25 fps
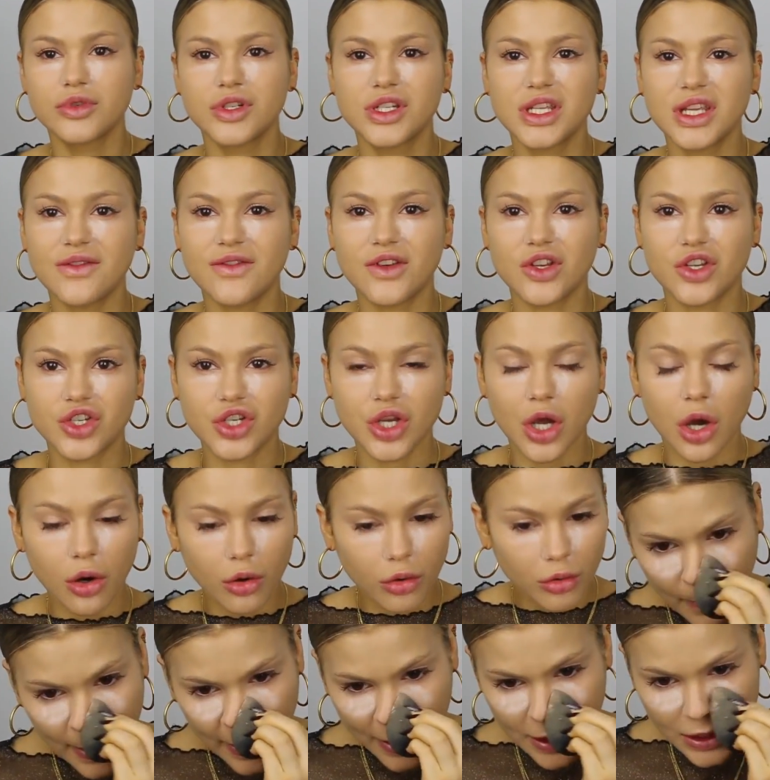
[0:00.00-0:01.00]
TV
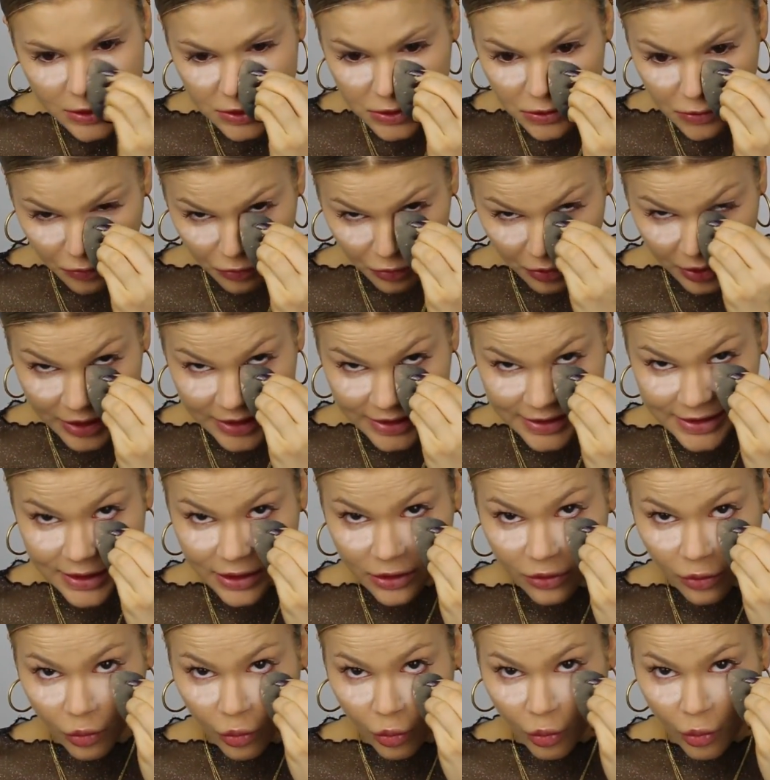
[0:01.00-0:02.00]
show. Biggest
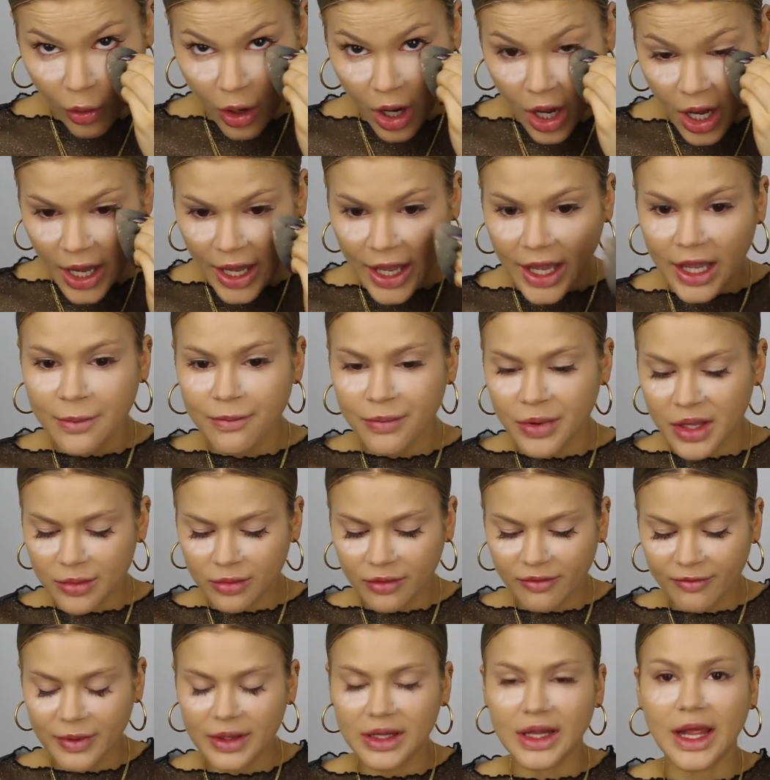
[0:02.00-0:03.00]
reason why
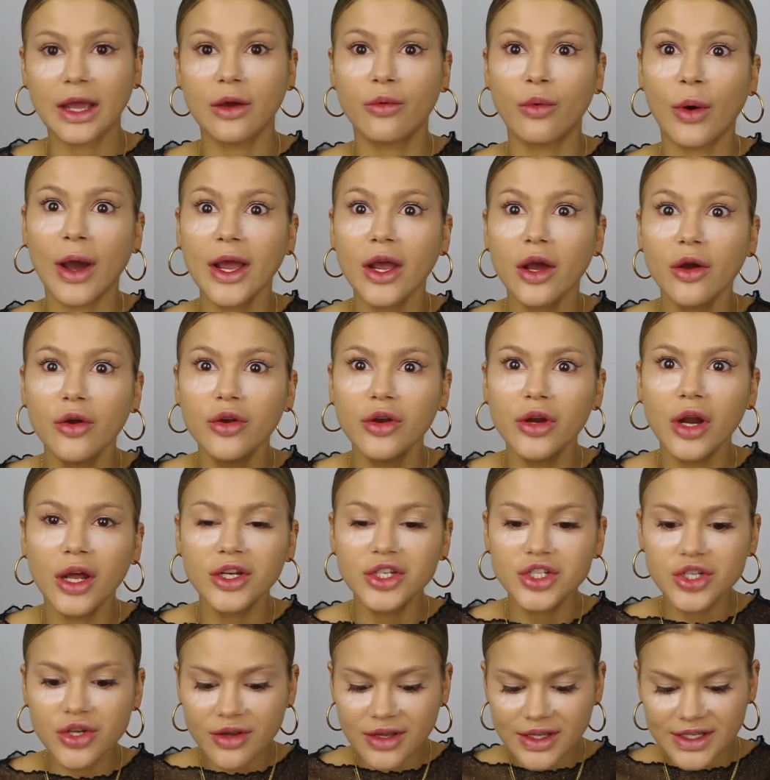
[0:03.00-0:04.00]
people have been like, why are you
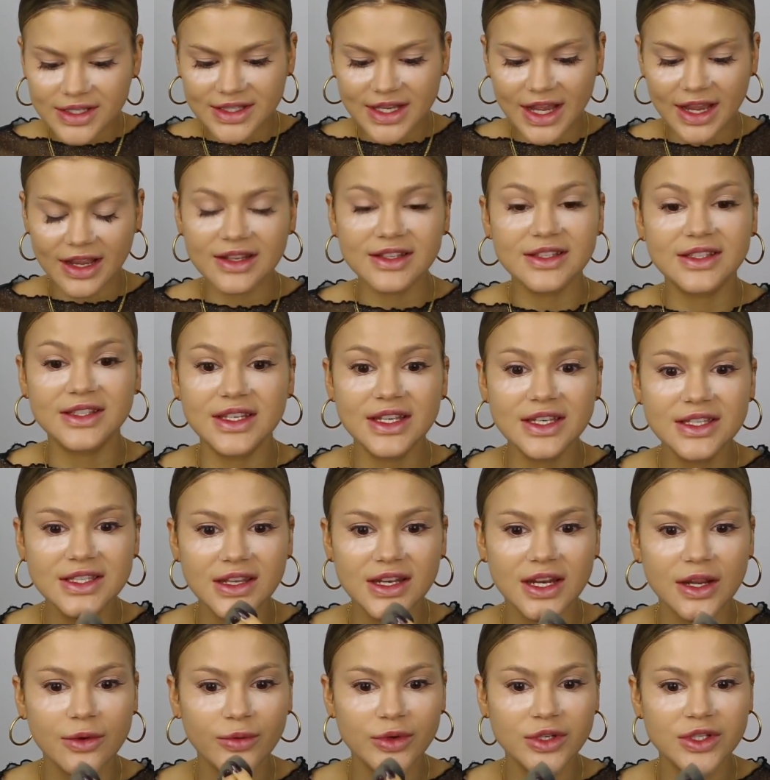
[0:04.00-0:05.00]
not doing a second
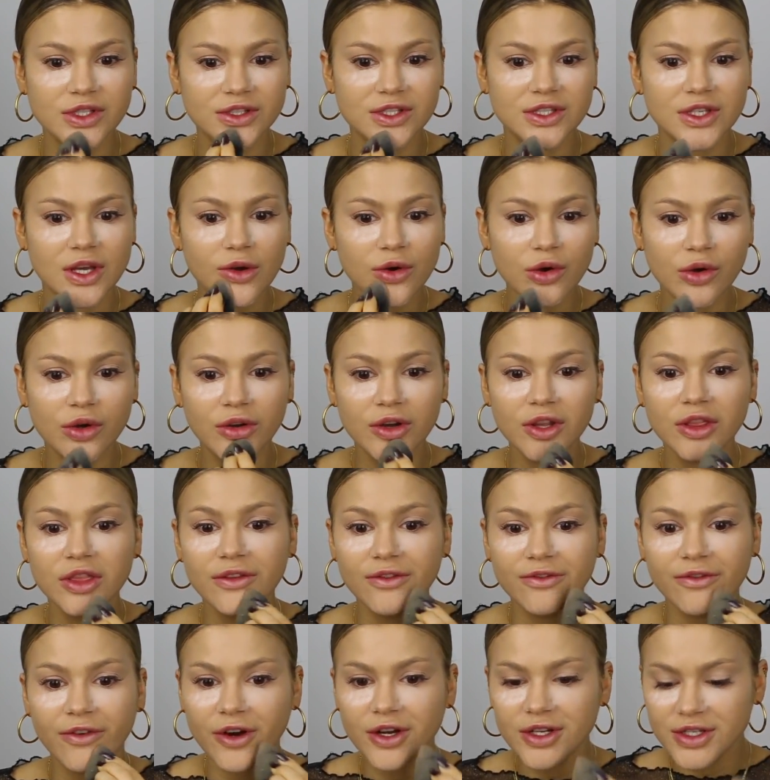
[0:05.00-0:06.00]
season? It was so good
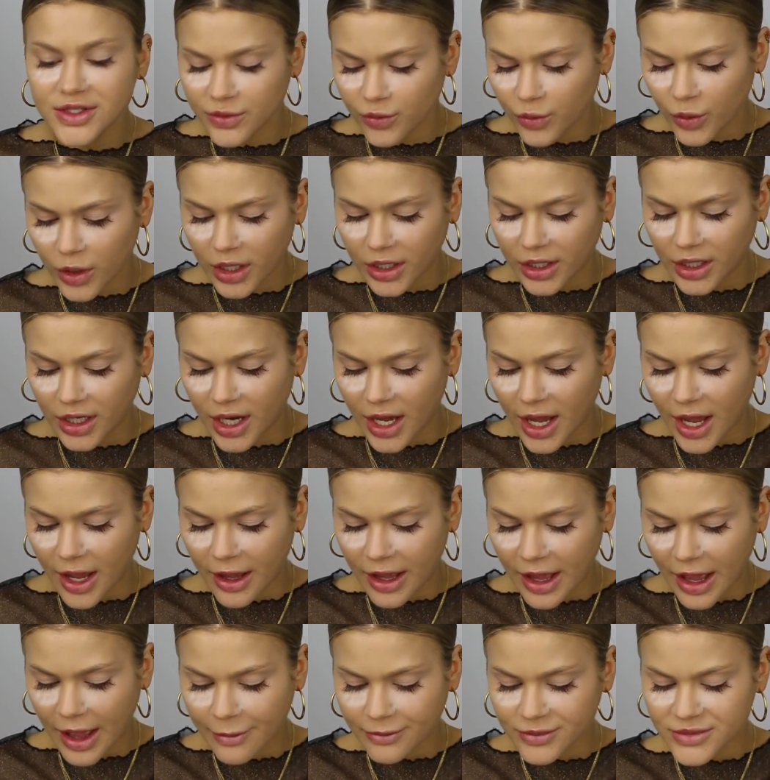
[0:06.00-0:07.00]
the first one.
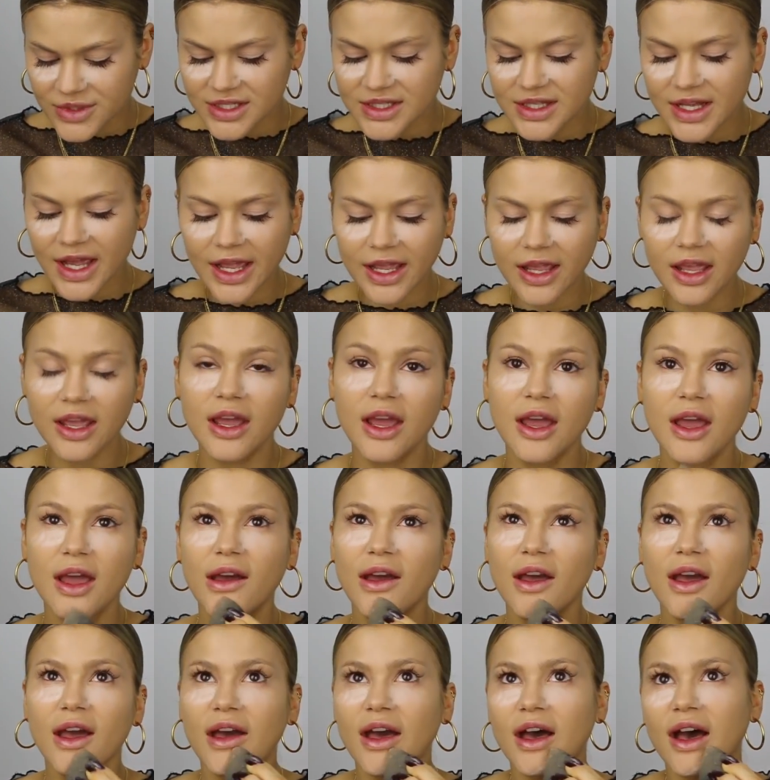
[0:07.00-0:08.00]
I, I'm just like,
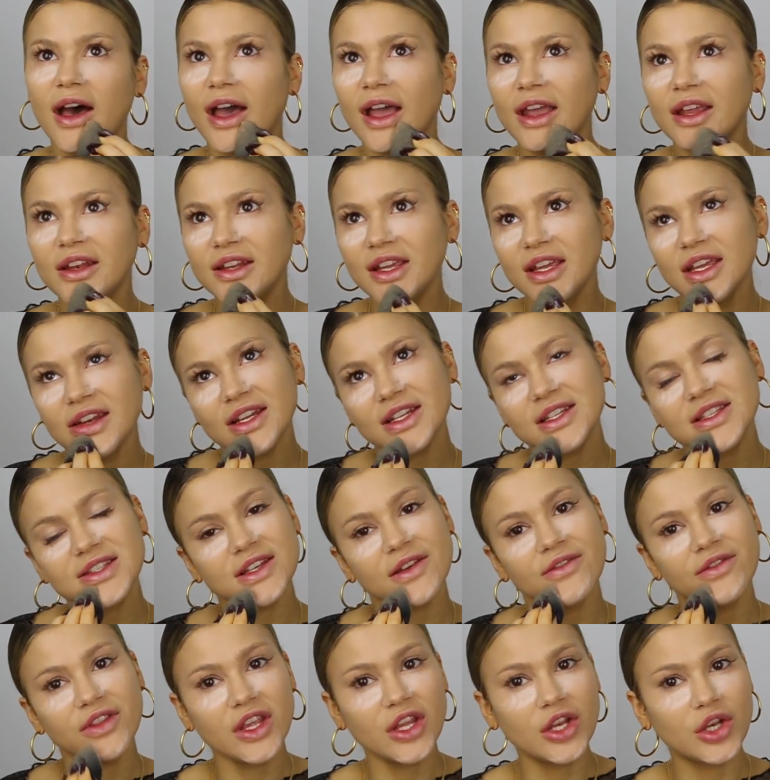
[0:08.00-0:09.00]
I needed
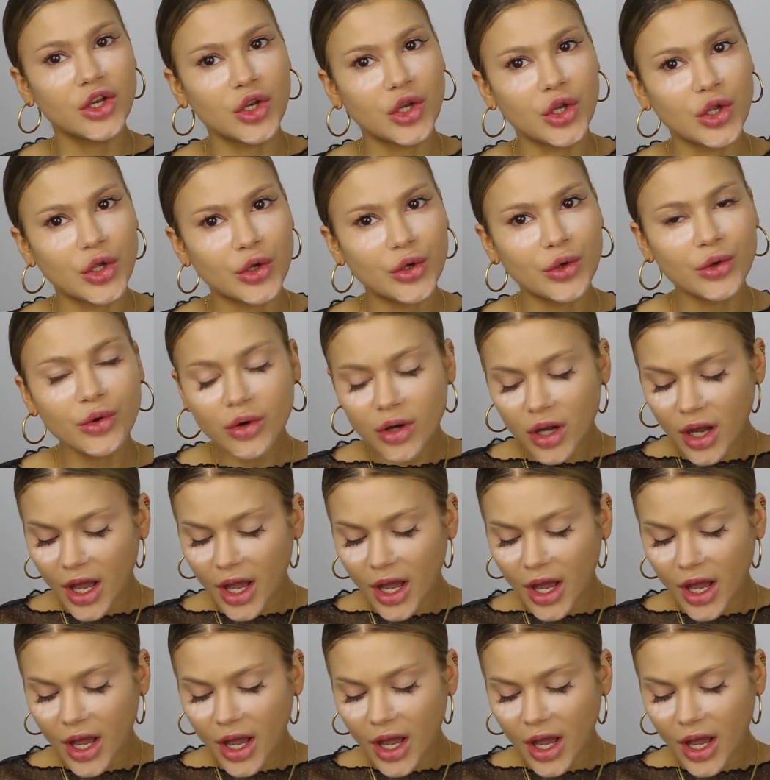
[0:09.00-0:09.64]
something new.